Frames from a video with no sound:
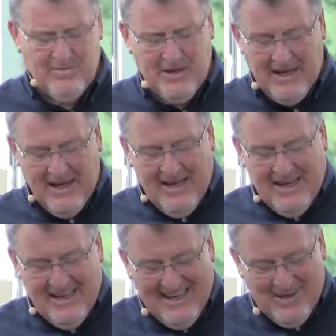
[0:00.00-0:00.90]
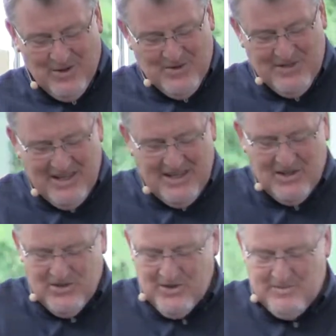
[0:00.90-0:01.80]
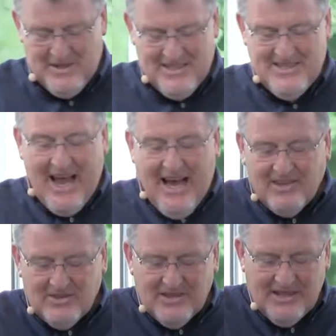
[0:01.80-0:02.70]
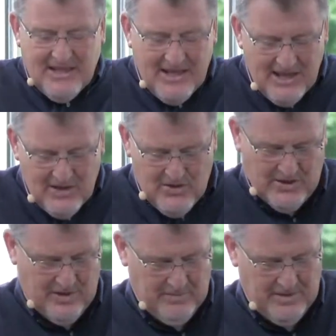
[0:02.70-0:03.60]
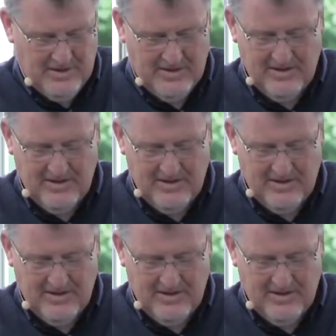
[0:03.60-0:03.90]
but he goes to Egypt, and it's actually in Egypt